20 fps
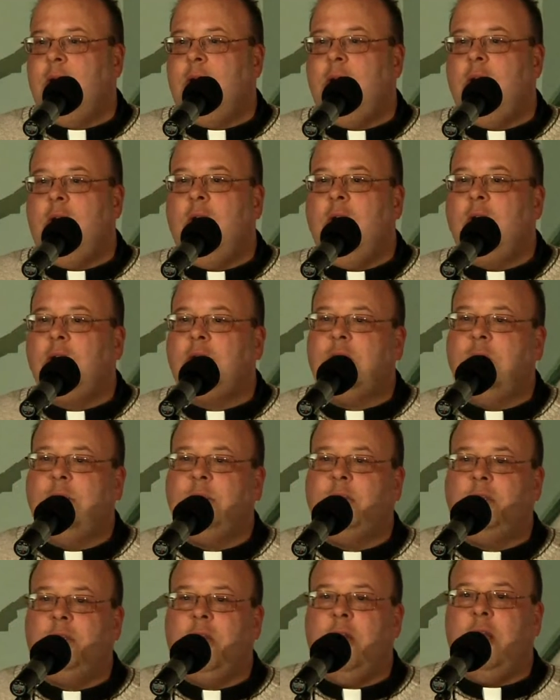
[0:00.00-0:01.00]
You know how
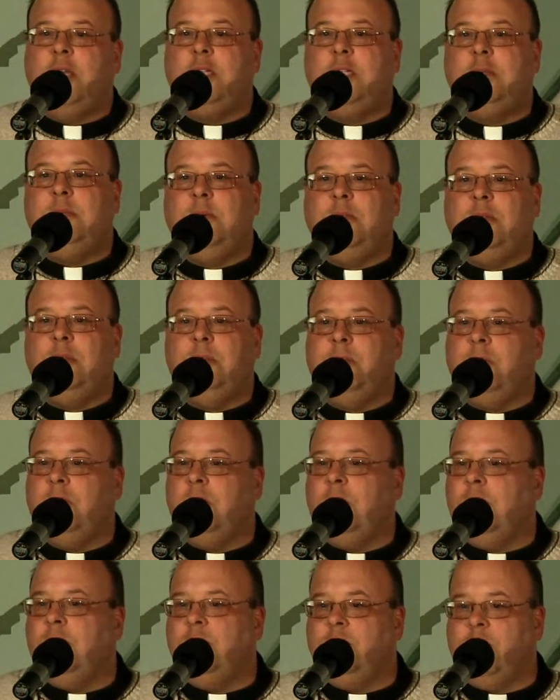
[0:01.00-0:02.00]
scripture talks about the
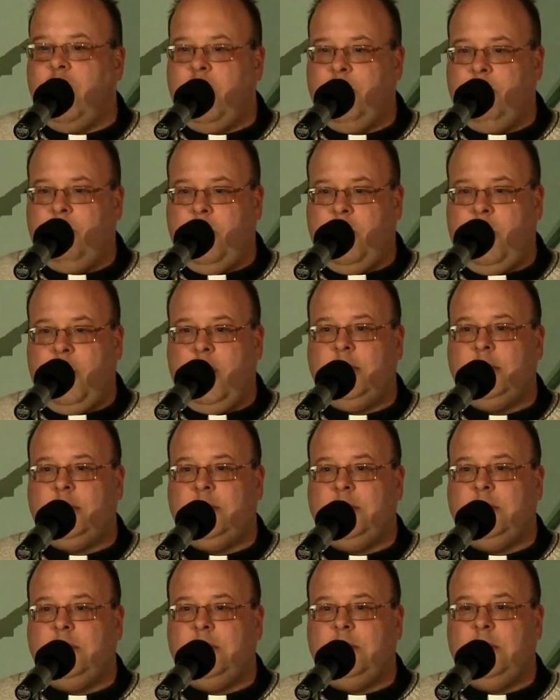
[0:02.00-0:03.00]
pearl of great
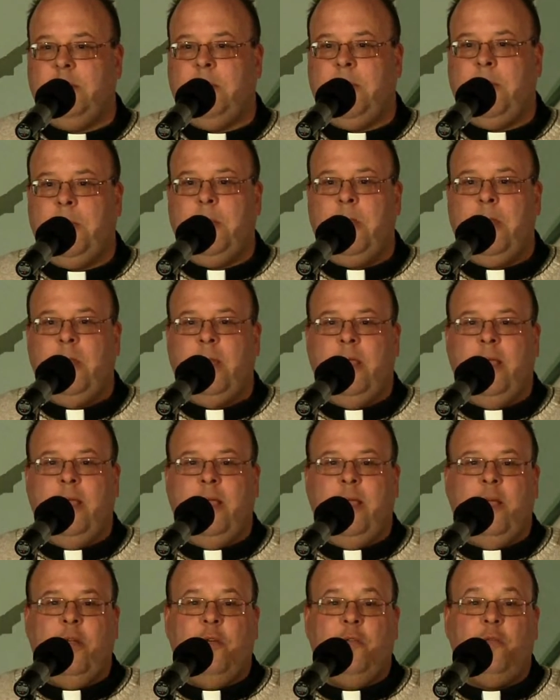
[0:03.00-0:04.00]
price?
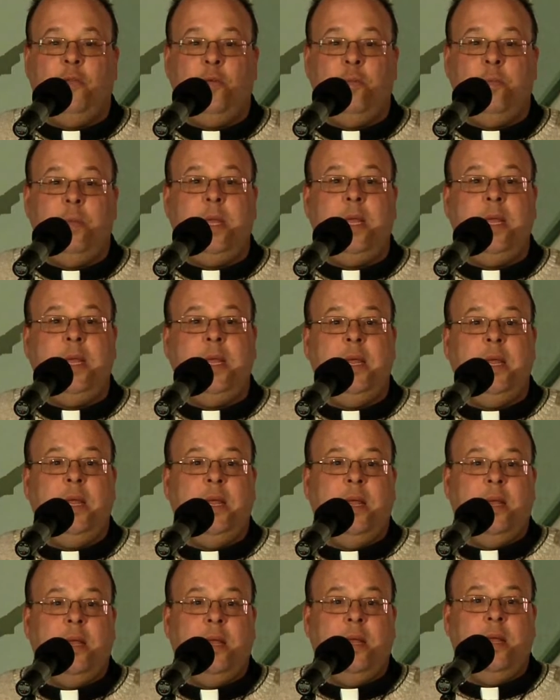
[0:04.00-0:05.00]
For me,
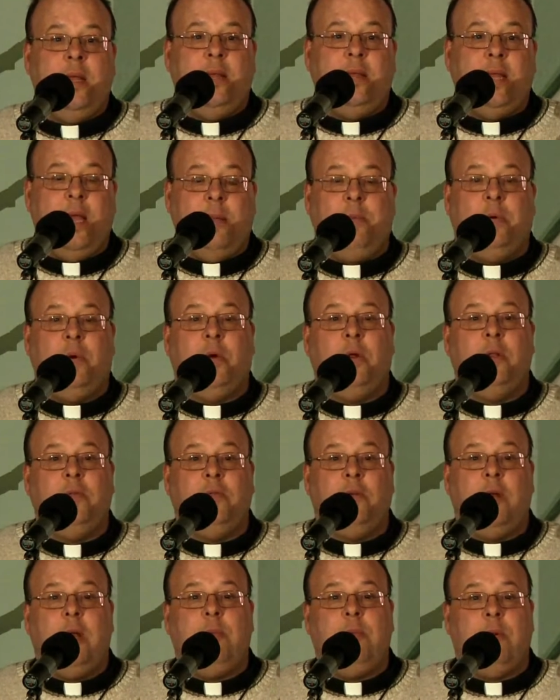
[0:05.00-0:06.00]
that pearl
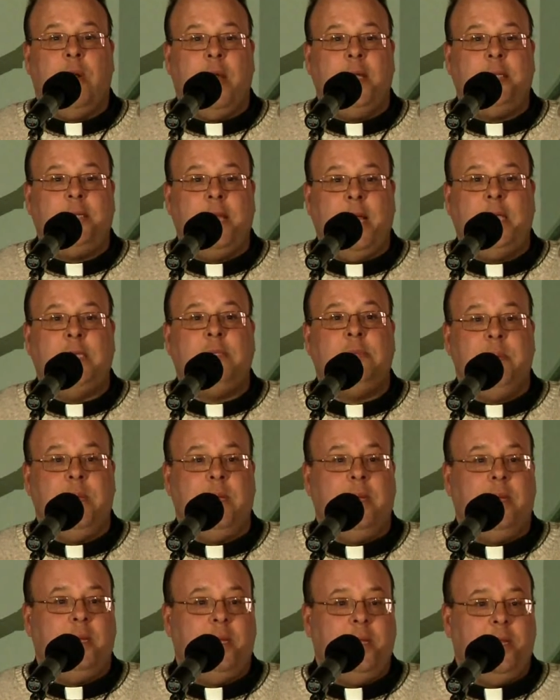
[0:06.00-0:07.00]
of great price has
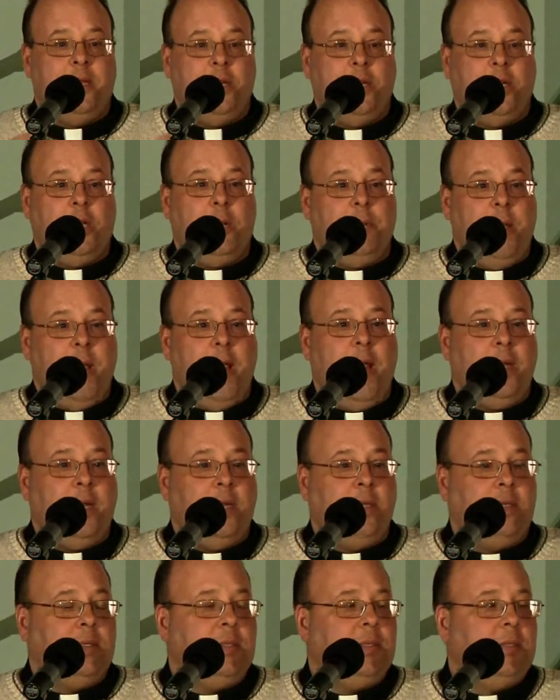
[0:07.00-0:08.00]
been the
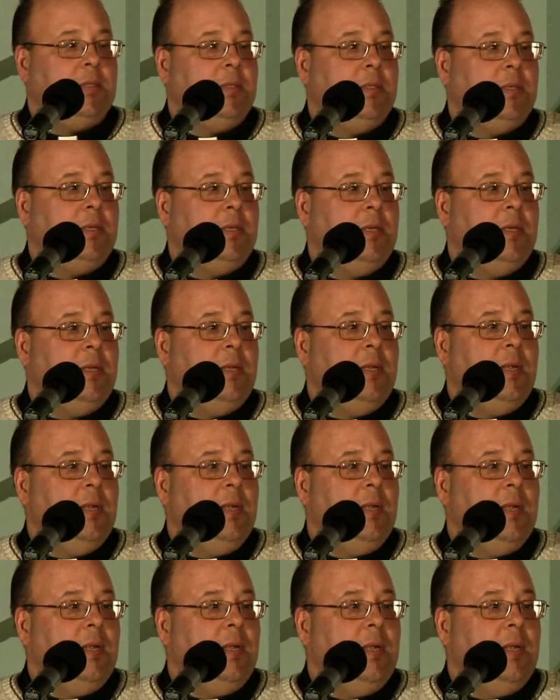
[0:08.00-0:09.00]
companions.
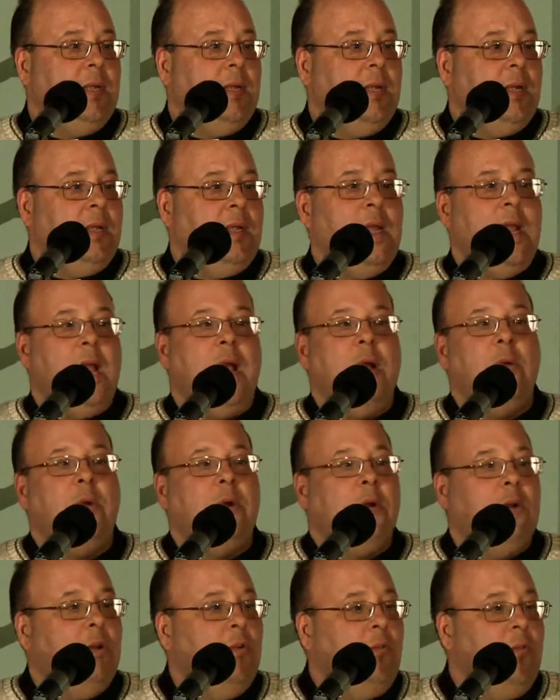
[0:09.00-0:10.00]
Yeah,
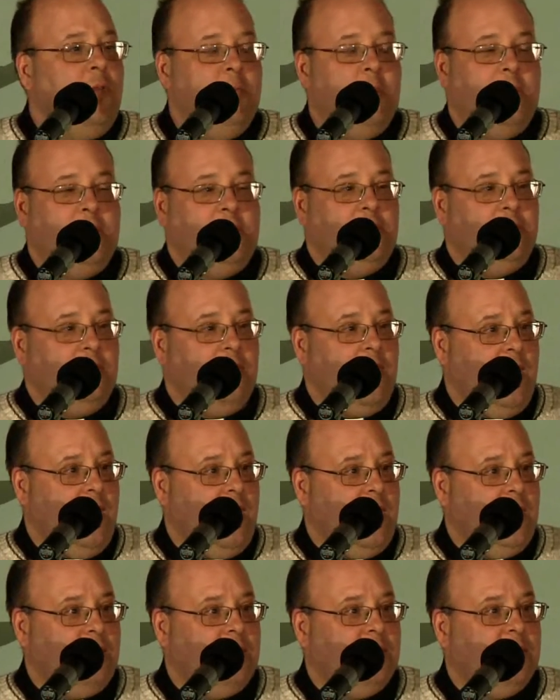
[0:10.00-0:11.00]
we're a goofy bunch of
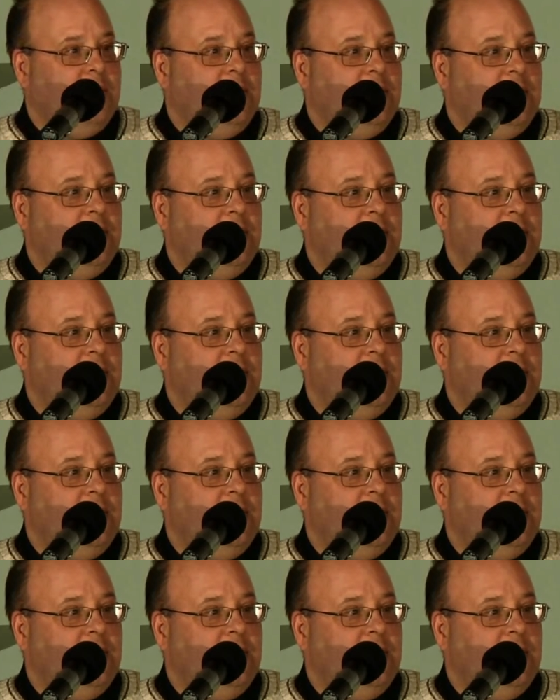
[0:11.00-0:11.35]
guys.